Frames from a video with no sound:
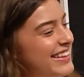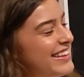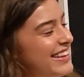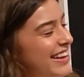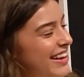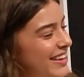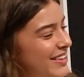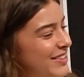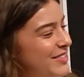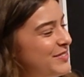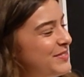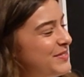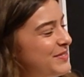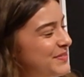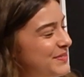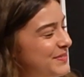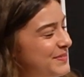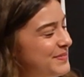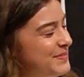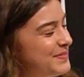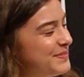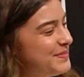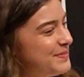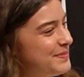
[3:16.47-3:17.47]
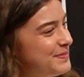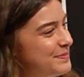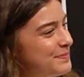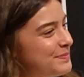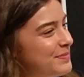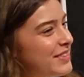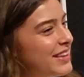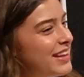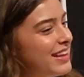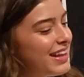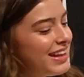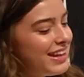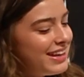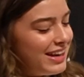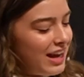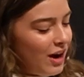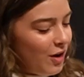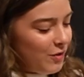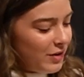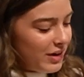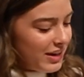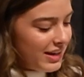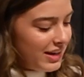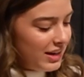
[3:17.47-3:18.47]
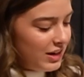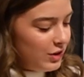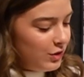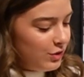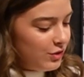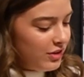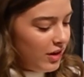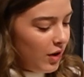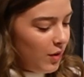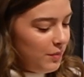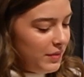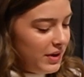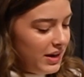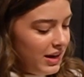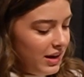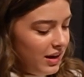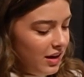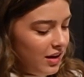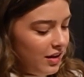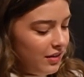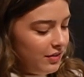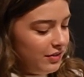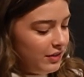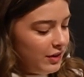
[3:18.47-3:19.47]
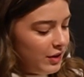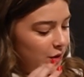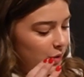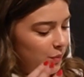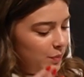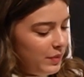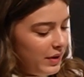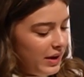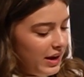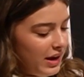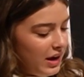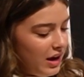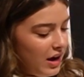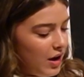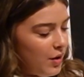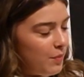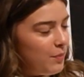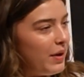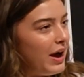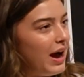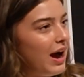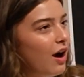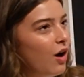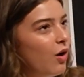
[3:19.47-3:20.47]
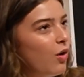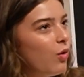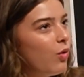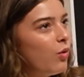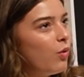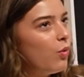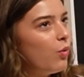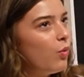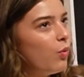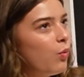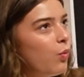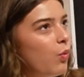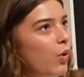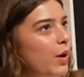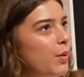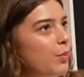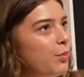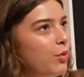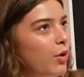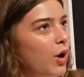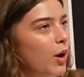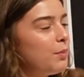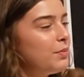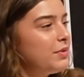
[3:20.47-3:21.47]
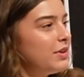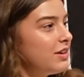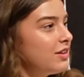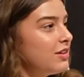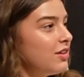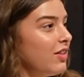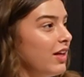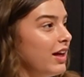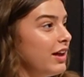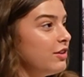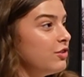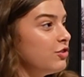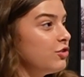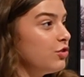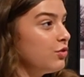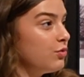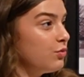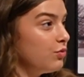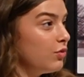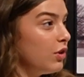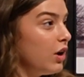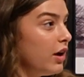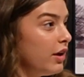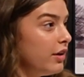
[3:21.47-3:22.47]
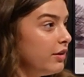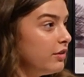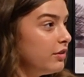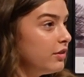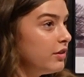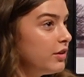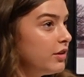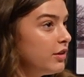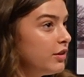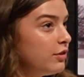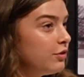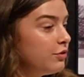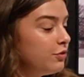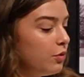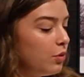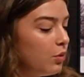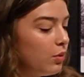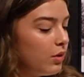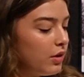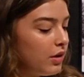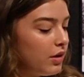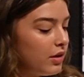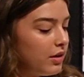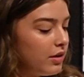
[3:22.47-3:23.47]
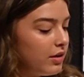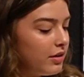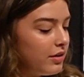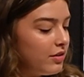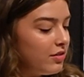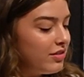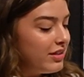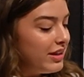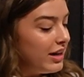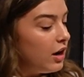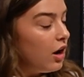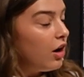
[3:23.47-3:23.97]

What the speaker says: Yeah. Now, can you tell me a little bit about what prompted Glen to run for state